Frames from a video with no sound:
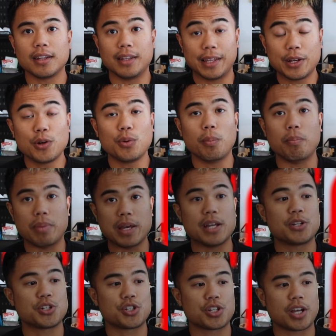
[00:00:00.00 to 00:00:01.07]
a little
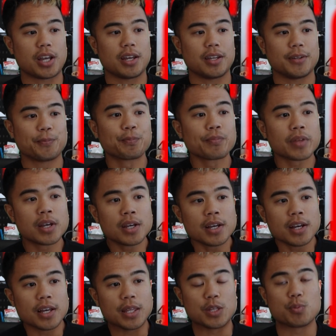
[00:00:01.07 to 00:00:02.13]
bitch, and
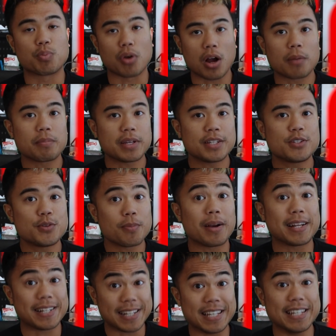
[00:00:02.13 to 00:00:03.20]
this brought me to
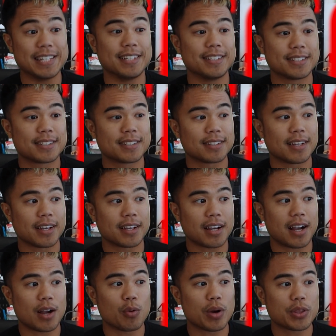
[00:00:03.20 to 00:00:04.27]
my knees.
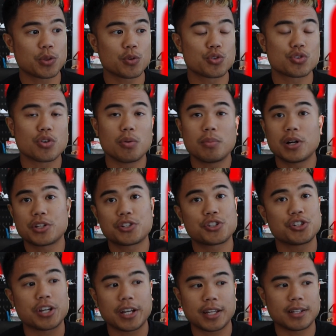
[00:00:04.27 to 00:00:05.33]
I went through so much
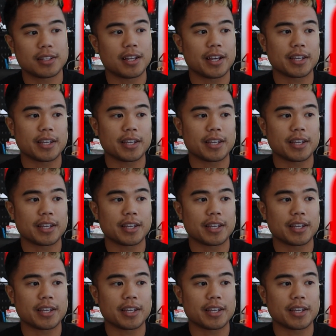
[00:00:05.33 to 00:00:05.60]
shit